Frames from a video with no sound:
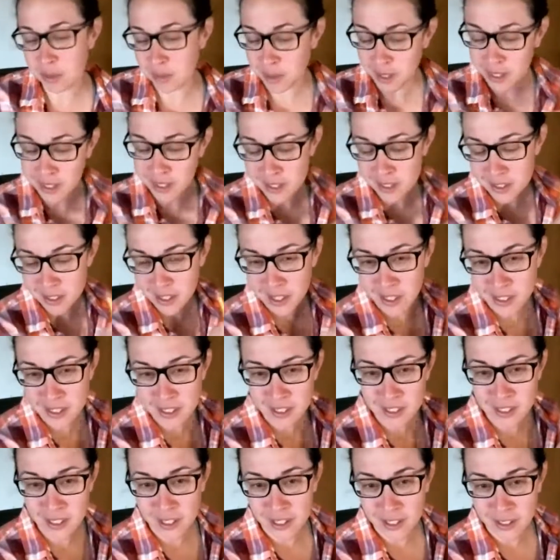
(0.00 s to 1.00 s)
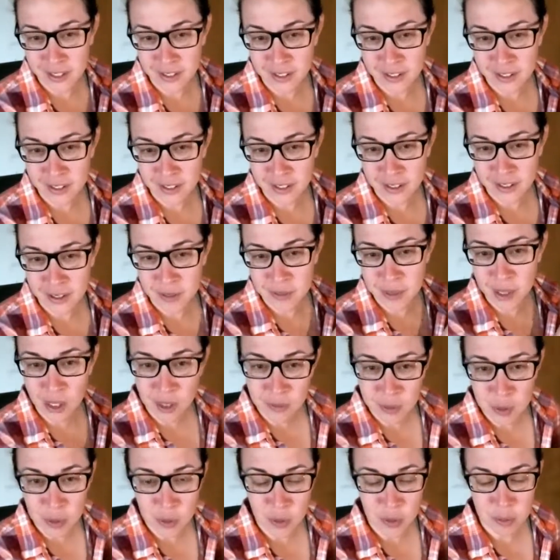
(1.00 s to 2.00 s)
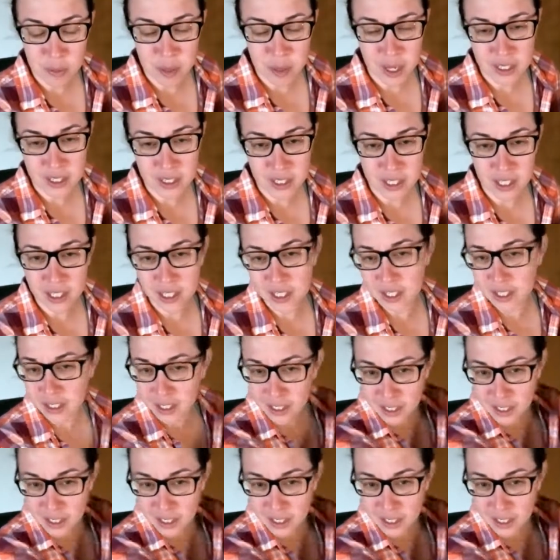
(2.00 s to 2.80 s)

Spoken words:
because I did that interview with Matt Diggity, and then